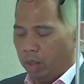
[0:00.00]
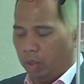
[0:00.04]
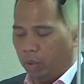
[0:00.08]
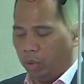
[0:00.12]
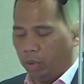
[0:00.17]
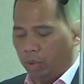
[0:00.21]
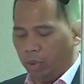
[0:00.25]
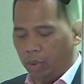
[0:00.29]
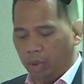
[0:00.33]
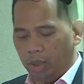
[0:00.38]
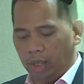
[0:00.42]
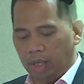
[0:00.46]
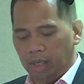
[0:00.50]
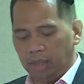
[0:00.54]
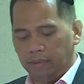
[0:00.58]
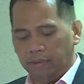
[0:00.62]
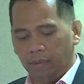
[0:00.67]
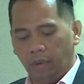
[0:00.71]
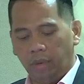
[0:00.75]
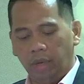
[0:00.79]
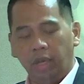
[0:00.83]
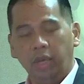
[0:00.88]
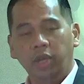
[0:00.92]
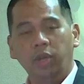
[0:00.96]
to do this
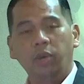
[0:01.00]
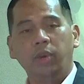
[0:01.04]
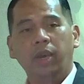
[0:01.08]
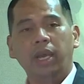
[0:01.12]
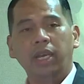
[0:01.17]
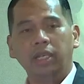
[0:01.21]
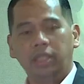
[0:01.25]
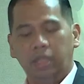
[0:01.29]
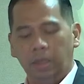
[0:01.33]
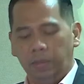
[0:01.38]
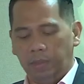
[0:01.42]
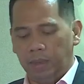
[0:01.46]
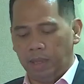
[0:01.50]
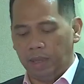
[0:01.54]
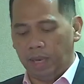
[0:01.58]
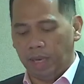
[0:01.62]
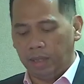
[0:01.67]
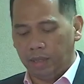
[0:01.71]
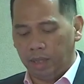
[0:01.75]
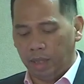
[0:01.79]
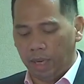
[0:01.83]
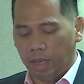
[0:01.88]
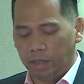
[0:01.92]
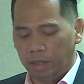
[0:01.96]
for the new HDB
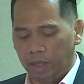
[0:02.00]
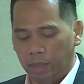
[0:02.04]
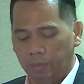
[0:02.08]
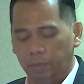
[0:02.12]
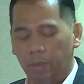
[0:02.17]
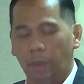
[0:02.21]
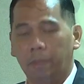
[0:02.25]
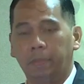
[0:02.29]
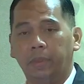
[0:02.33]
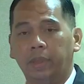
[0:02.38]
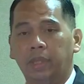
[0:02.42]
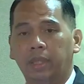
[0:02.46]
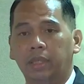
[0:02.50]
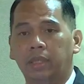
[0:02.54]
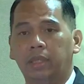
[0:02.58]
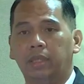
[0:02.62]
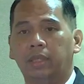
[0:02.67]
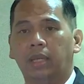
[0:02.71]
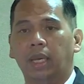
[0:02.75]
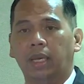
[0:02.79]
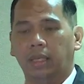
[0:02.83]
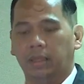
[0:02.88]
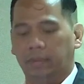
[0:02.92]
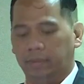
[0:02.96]
residential properties
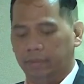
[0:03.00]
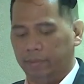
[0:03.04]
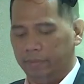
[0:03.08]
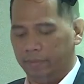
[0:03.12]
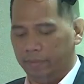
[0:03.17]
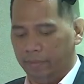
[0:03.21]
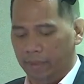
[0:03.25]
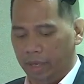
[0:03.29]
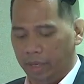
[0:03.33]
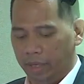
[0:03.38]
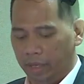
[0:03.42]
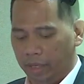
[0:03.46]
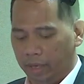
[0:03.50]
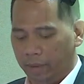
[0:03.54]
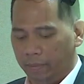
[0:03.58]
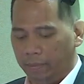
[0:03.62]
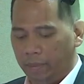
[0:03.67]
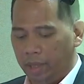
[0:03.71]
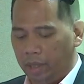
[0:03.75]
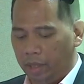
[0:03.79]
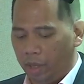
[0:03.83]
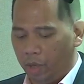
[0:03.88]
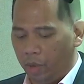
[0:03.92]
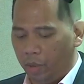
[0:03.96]
that is via the
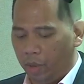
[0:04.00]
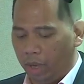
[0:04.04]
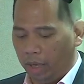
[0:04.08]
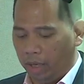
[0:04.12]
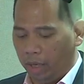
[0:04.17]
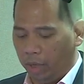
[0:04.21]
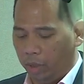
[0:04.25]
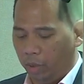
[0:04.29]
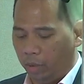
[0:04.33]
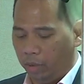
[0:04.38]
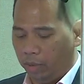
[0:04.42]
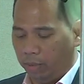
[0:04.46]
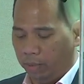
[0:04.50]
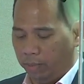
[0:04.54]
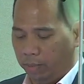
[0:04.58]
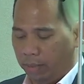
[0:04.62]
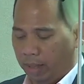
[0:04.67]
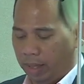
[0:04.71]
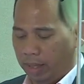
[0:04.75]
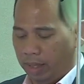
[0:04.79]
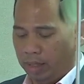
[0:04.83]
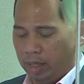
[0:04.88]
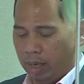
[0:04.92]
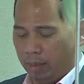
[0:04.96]
BTO and the new
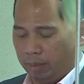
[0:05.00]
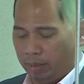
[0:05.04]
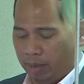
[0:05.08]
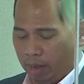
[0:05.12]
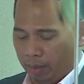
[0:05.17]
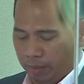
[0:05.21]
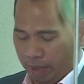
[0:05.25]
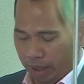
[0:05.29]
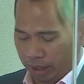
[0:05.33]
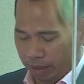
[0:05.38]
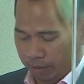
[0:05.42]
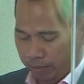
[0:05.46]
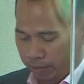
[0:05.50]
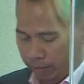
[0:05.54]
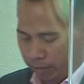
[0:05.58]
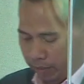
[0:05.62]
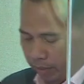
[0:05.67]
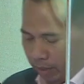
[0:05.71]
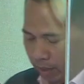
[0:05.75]
buildings upcoming?